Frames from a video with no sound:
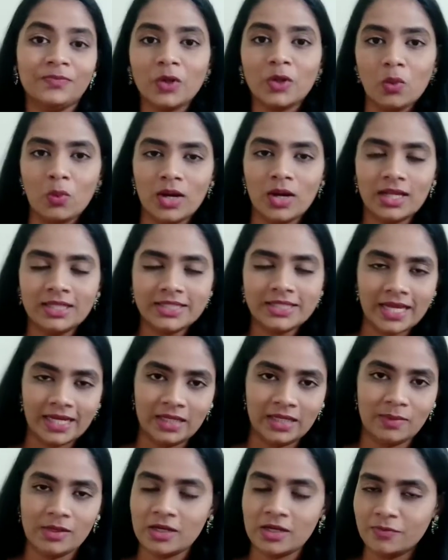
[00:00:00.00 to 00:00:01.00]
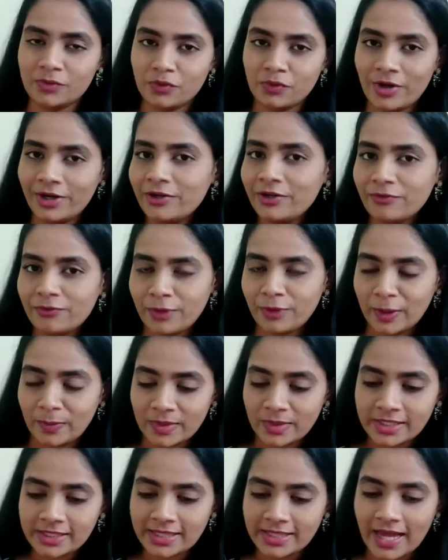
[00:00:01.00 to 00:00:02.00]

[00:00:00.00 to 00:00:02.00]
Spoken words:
world and he becomes very famous.